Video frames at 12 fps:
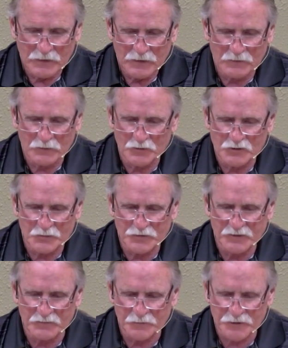and of course, we
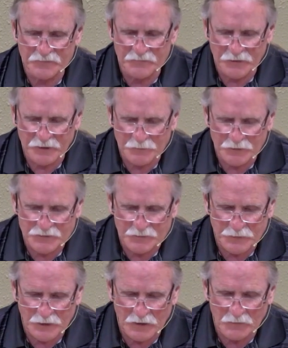didn't read very much
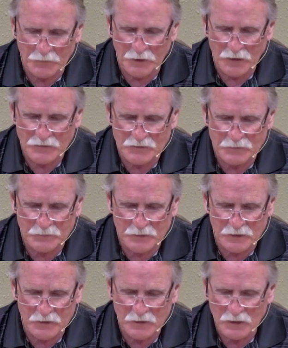about Abijam,
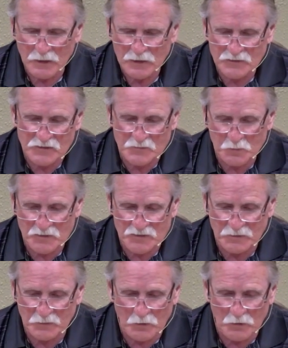he just
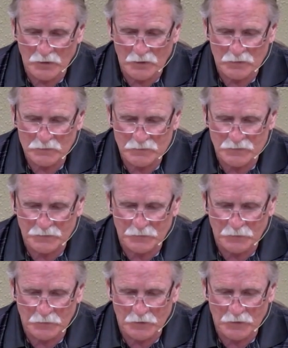wasn't loyal to the
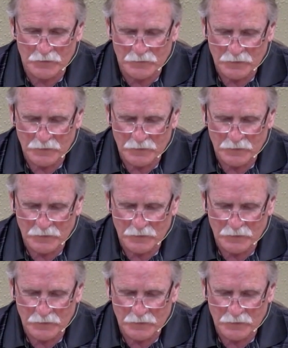Lord.